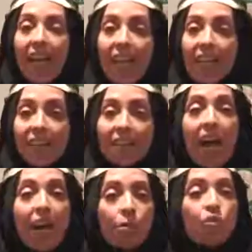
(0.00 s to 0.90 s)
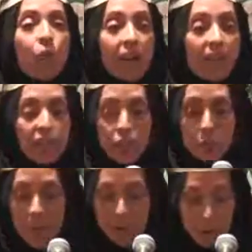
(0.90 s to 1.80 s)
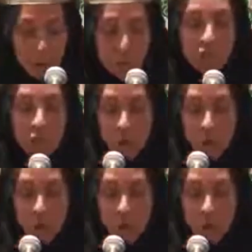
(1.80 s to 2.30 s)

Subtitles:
And I was driving to my nutrition